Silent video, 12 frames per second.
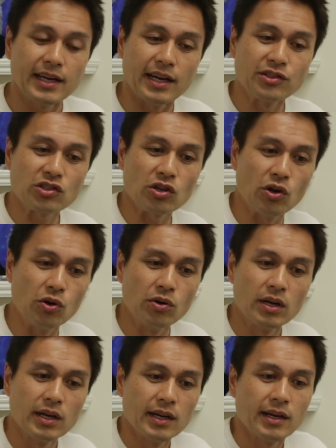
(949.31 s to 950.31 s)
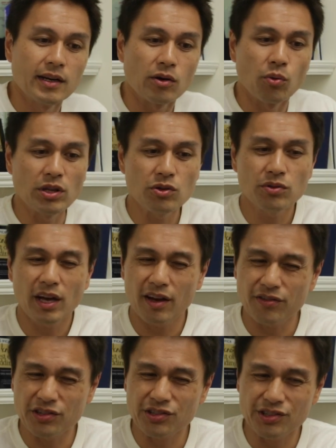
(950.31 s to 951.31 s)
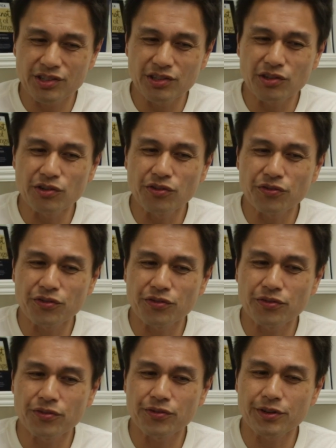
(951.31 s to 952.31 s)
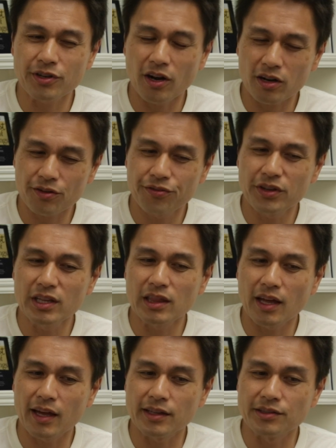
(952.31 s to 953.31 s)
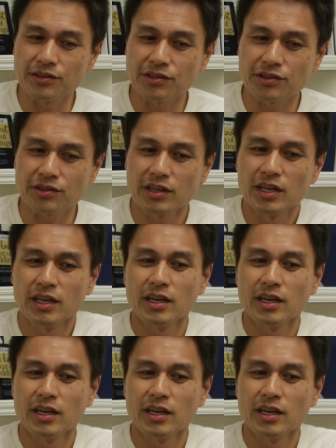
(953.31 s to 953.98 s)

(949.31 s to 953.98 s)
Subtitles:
And so when you have a still photography lens,